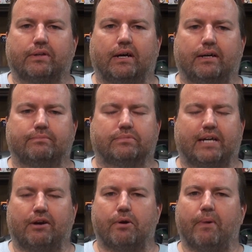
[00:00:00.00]

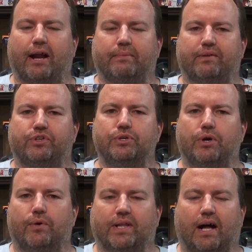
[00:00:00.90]
Kind of reminded me of
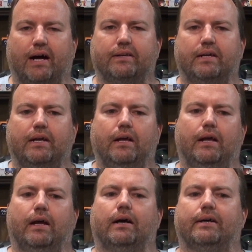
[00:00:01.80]
Hugo a lot.
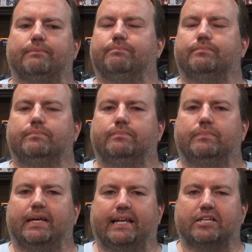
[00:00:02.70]

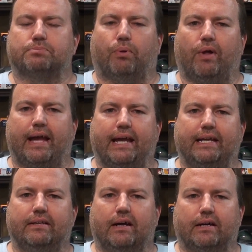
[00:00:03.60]
It is
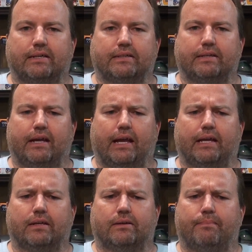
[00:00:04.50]
playing
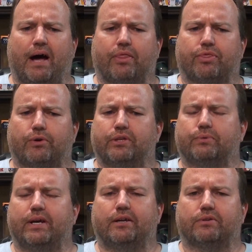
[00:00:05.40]
in about
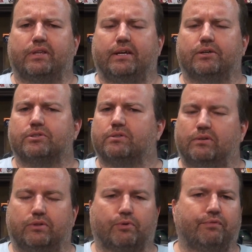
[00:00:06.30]
3,300 theaters.
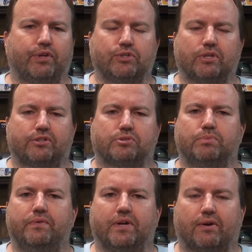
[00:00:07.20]
The reviews on this
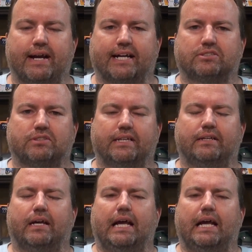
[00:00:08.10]
movie are excellent.